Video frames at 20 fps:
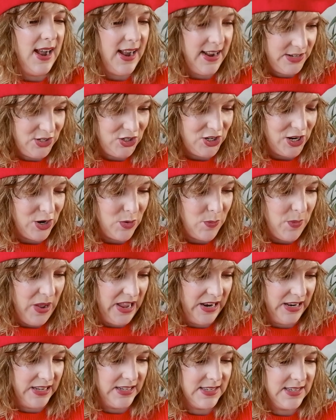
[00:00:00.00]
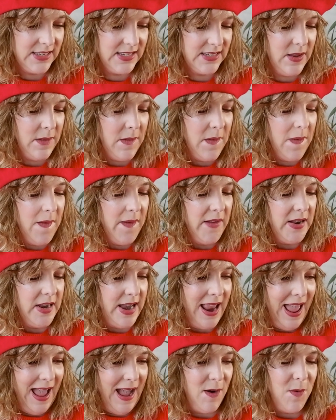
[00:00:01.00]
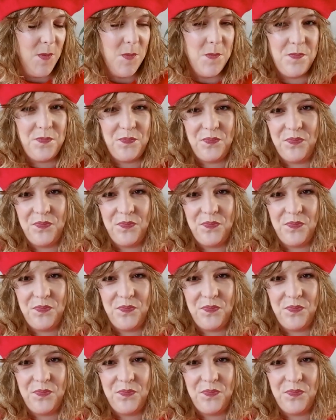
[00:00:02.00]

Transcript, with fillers: eyeshadow palettes. Now,